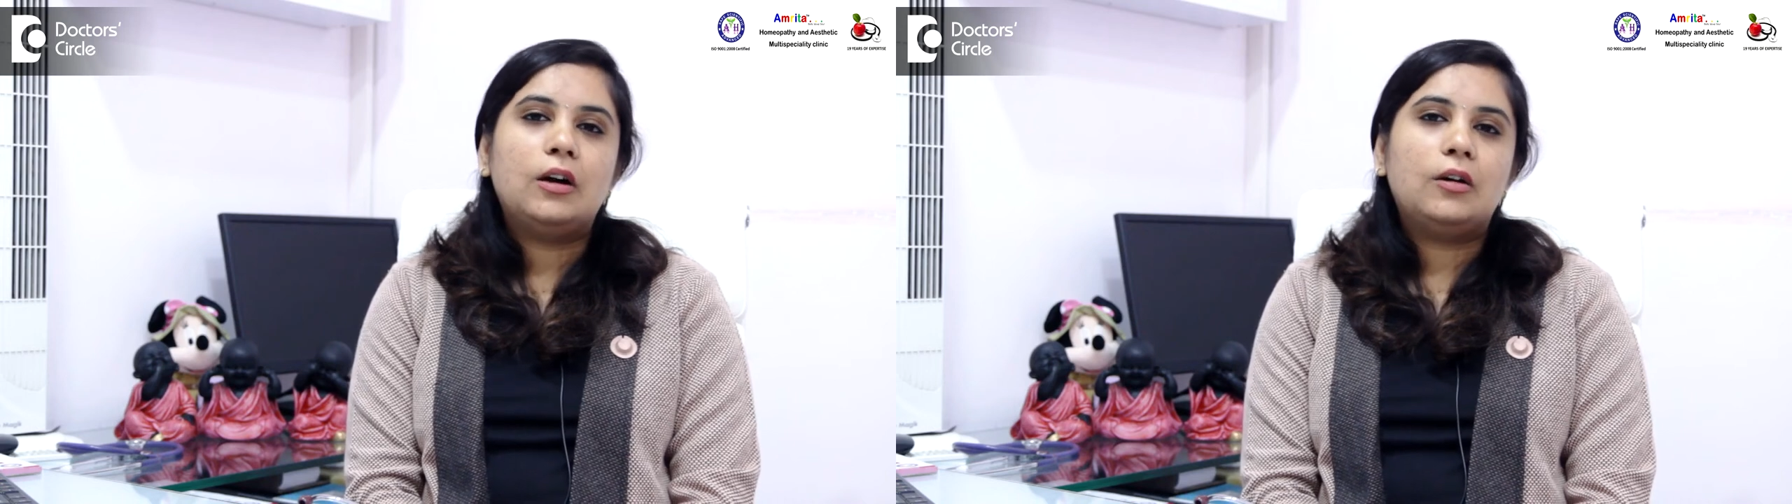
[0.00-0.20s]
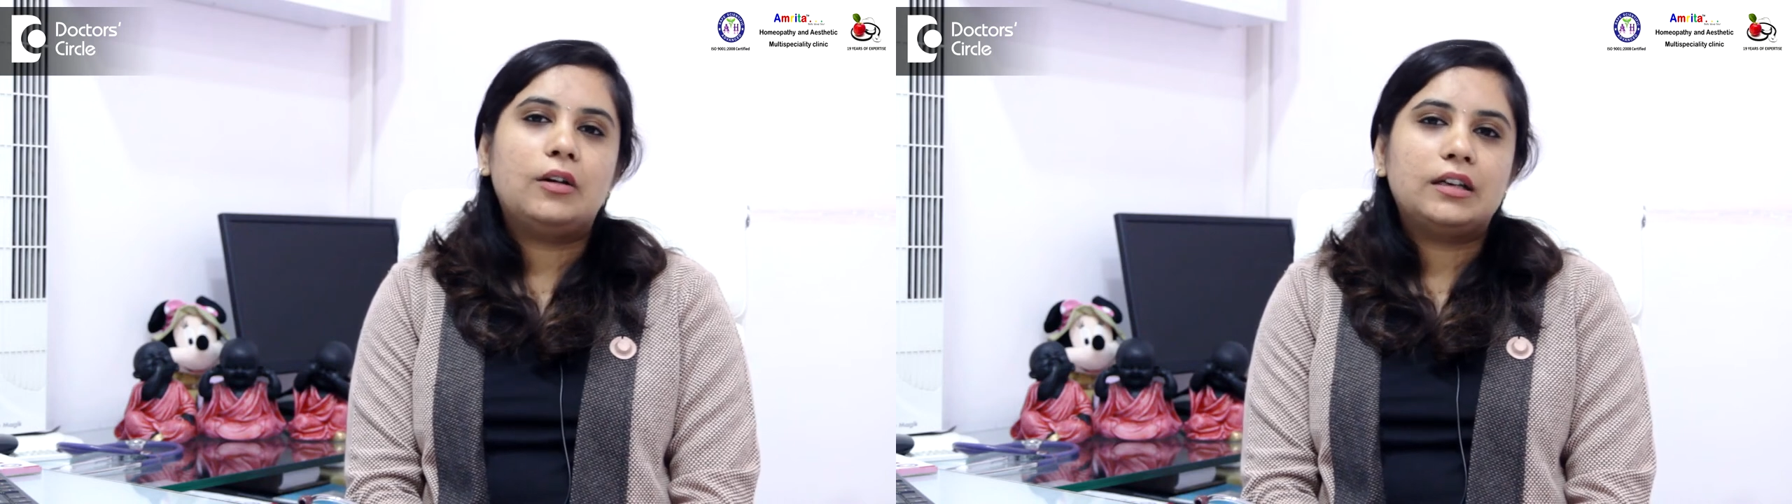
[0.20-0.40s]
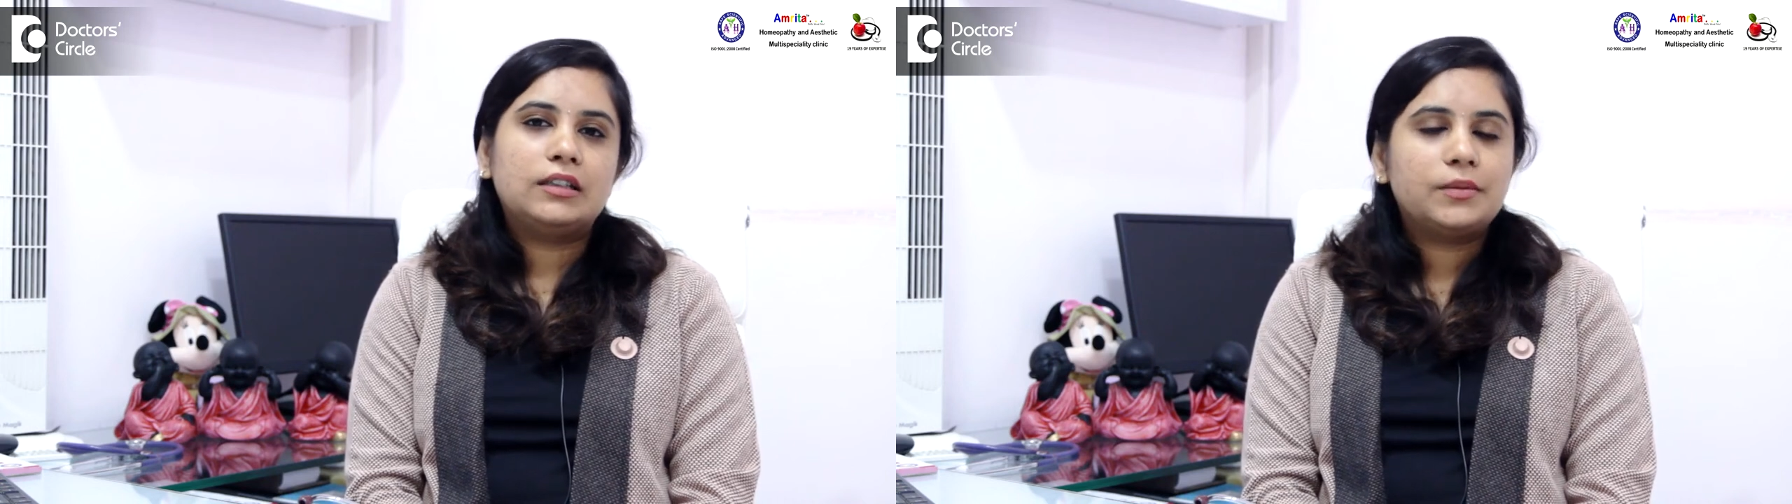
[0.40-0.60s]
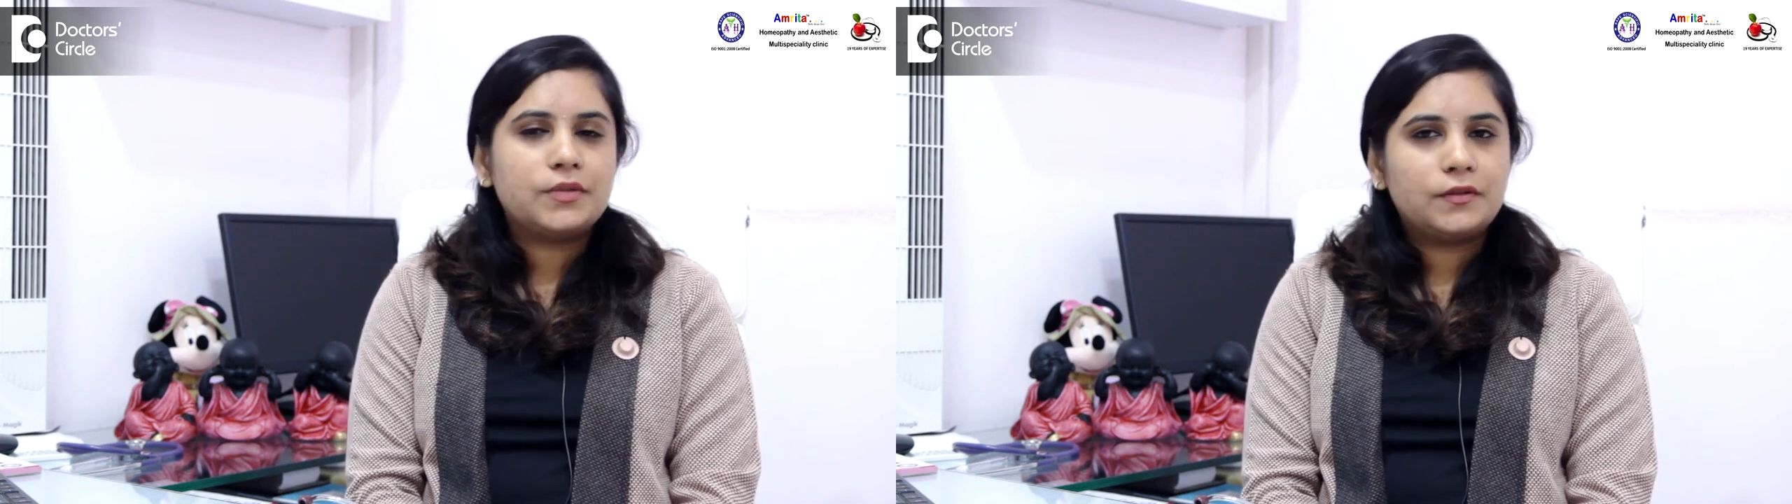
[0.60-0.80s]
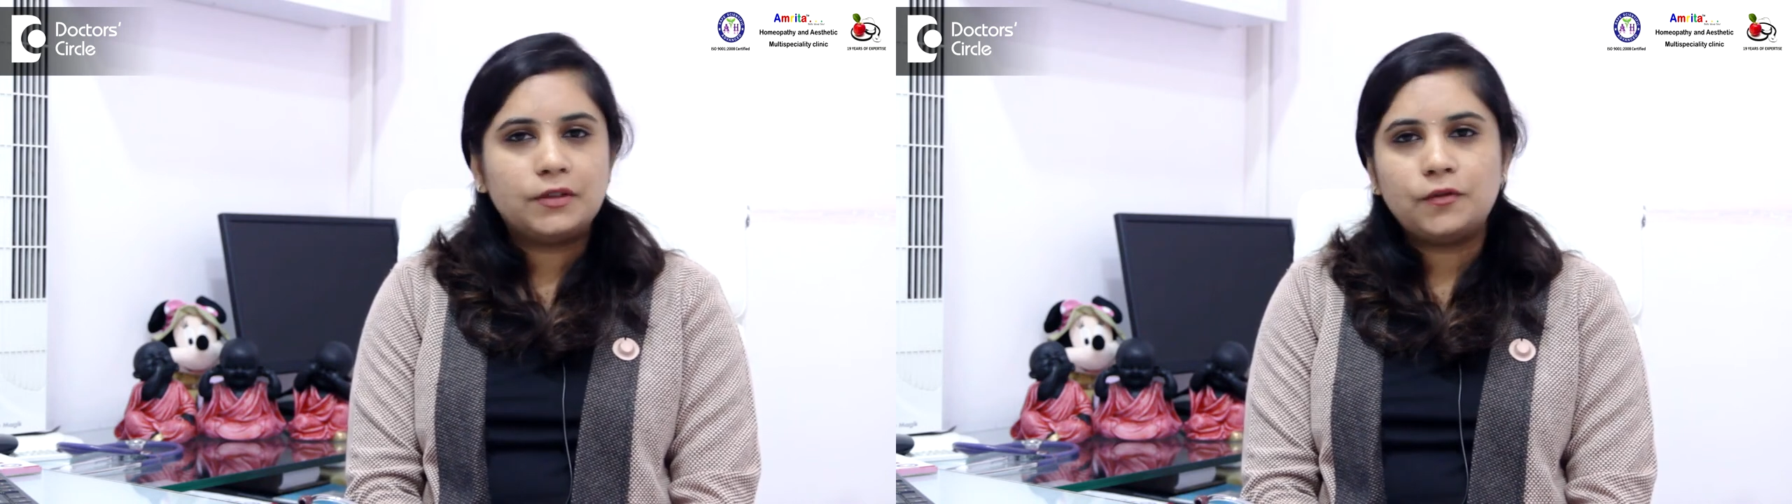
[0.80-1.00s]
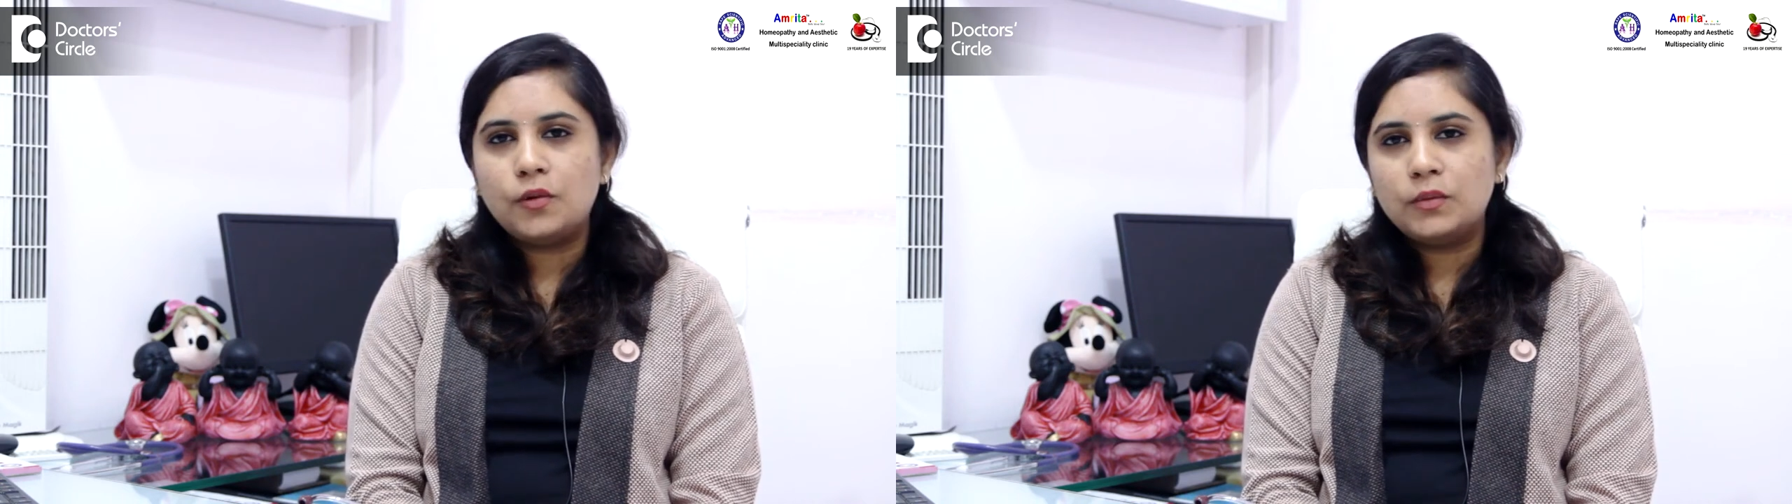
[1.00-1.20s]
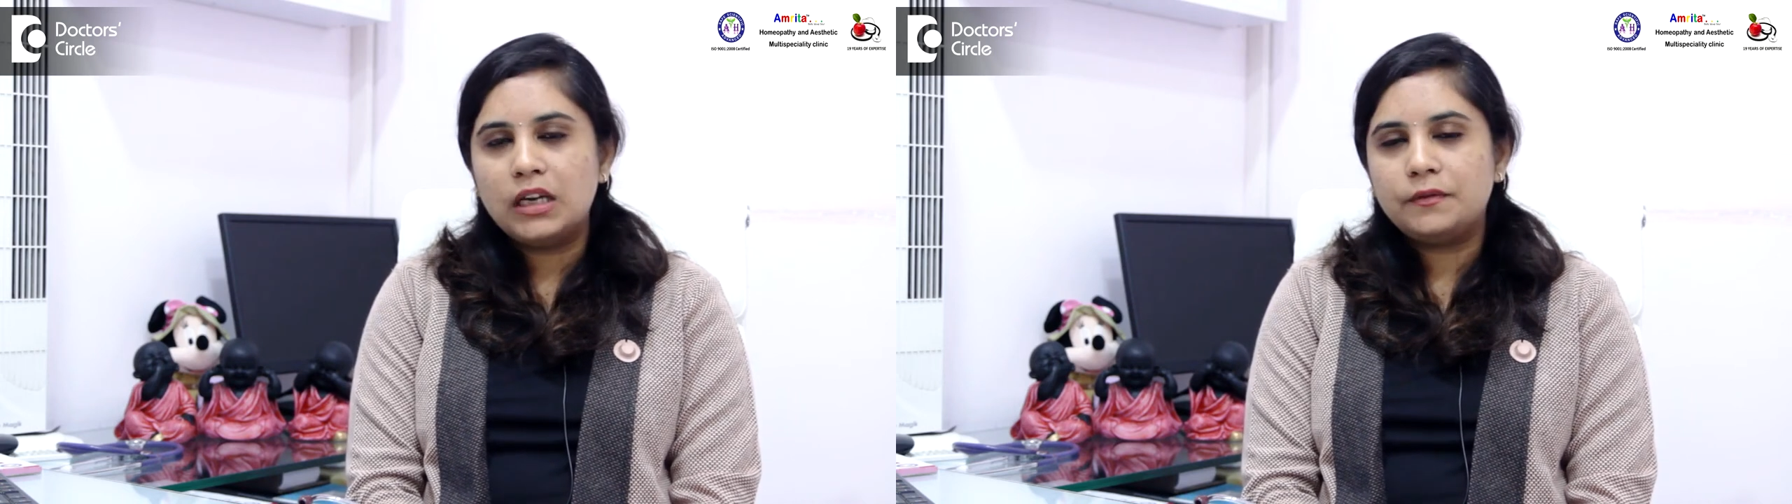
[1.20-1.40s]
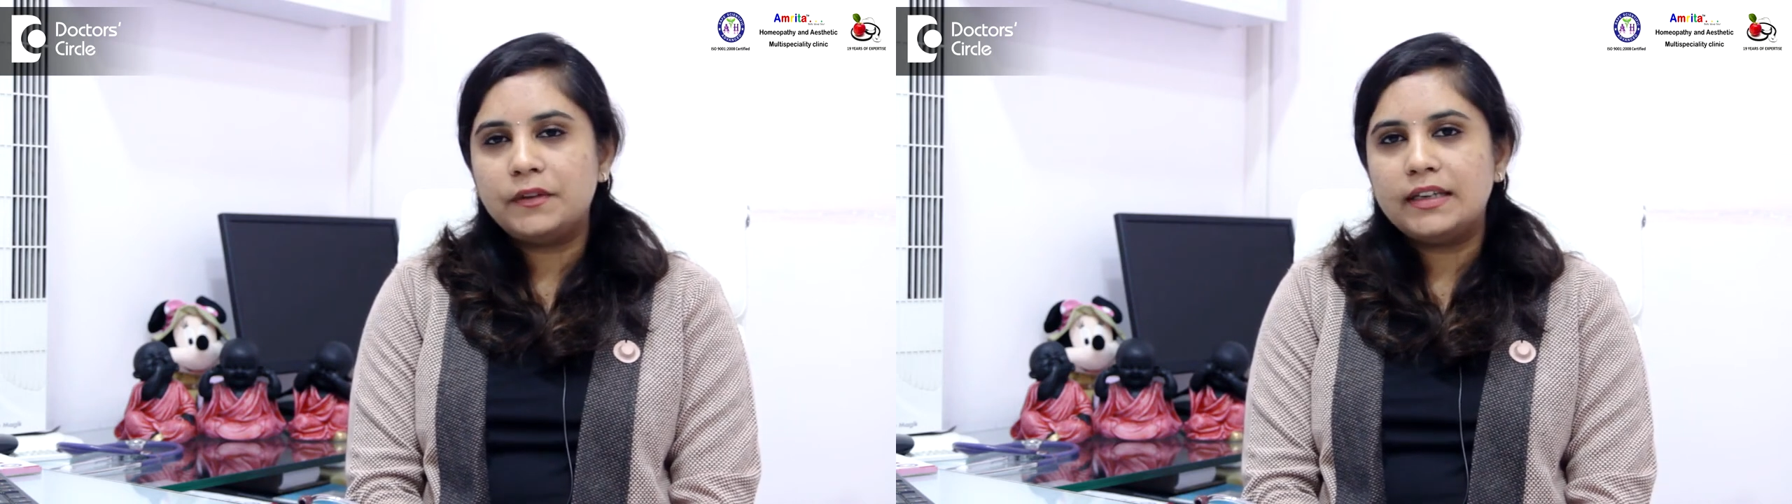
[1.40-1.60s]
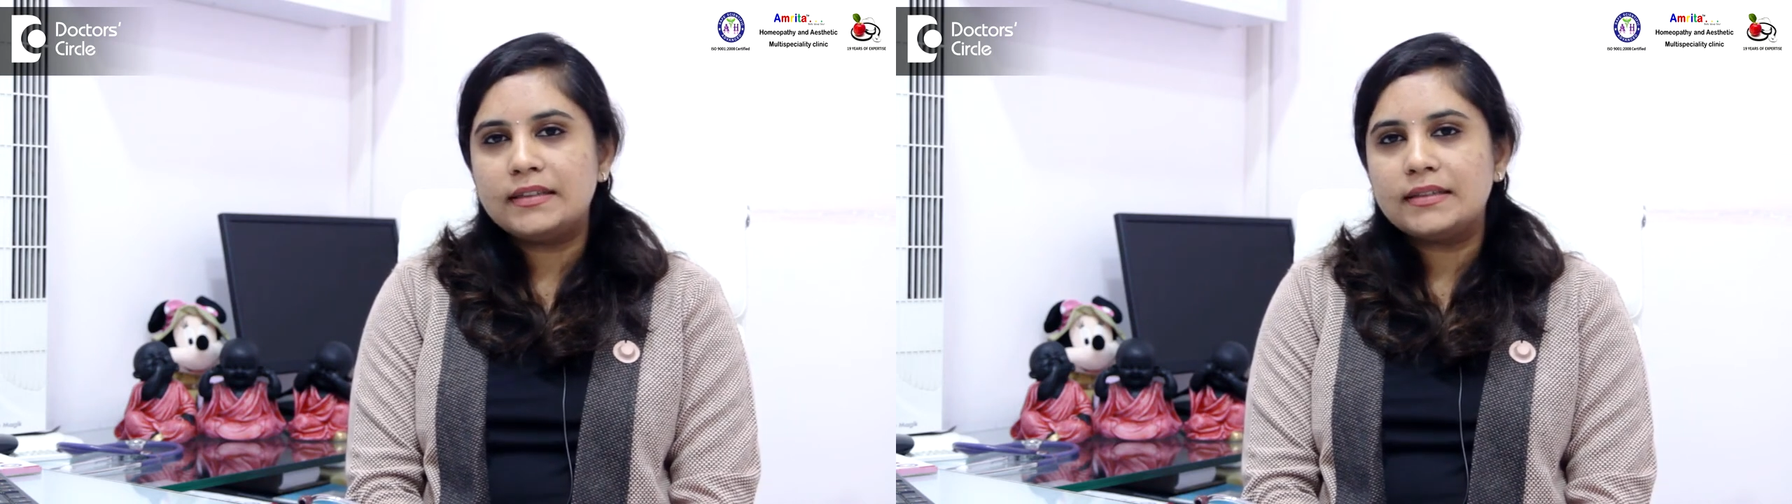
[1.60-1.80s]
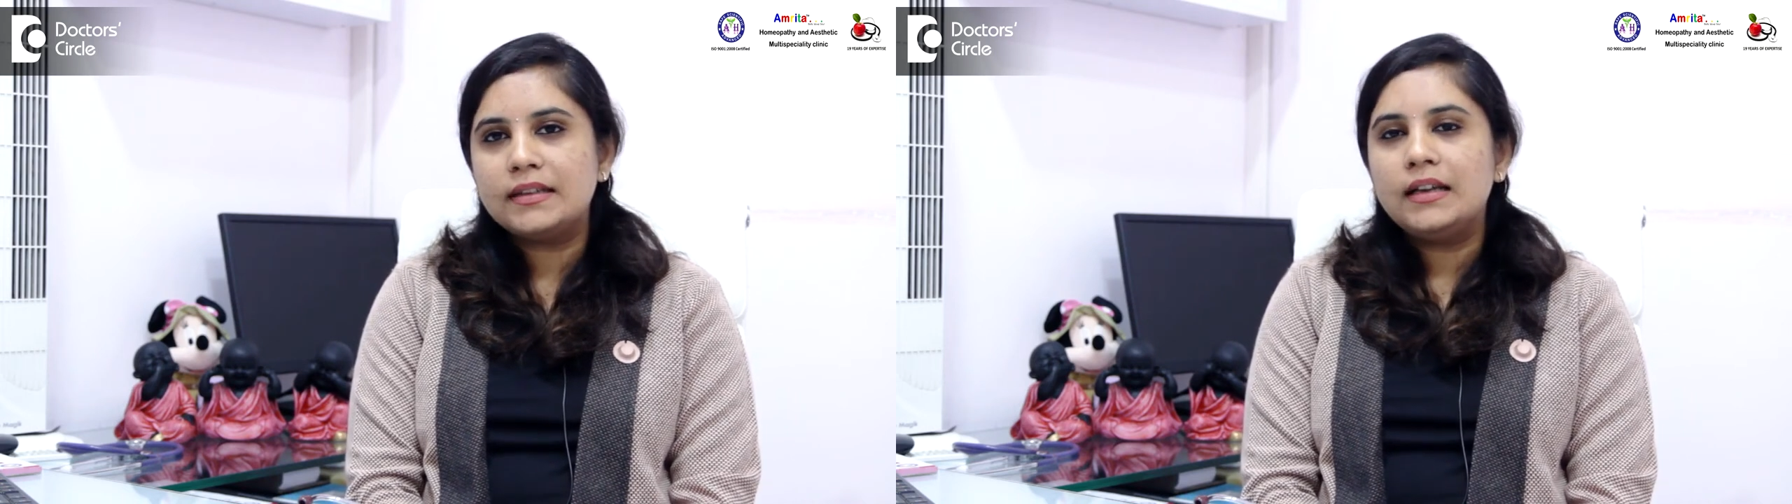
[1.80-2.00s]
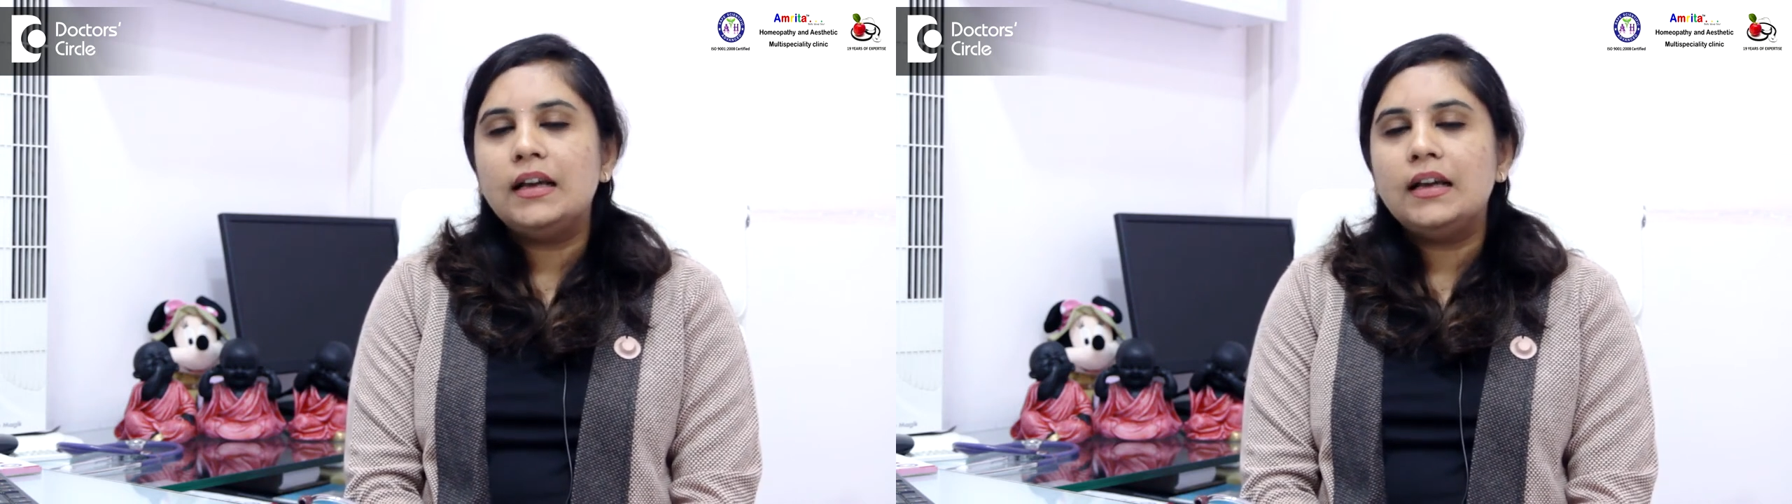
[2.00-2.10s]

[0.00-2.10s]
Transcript: or in terms of the formula feeds.